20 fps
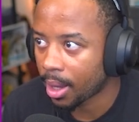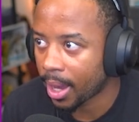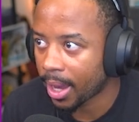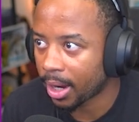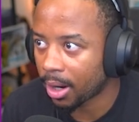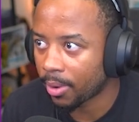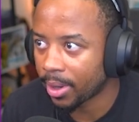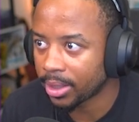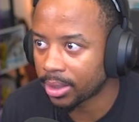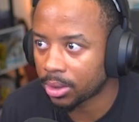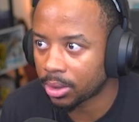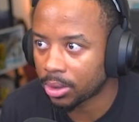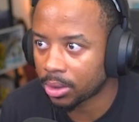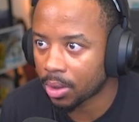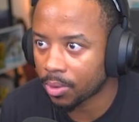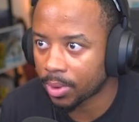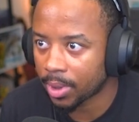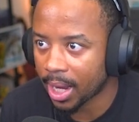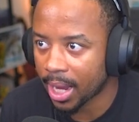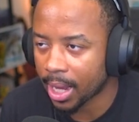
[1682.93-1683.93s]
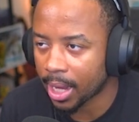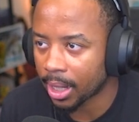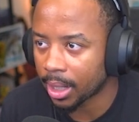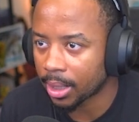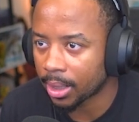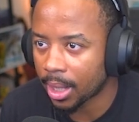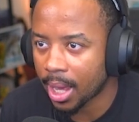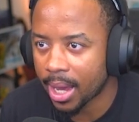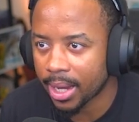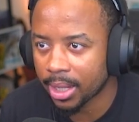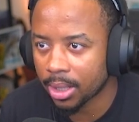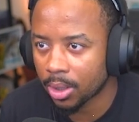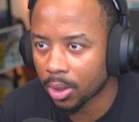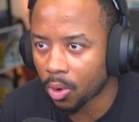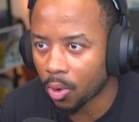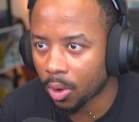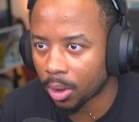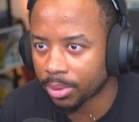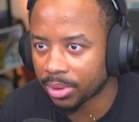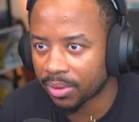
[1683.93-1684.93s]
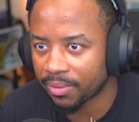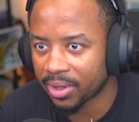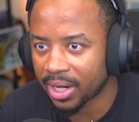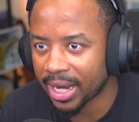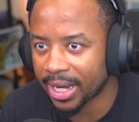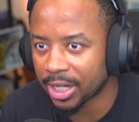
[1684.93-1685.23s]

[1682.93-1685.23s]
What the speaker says: A great stone egg lying in the corpse of an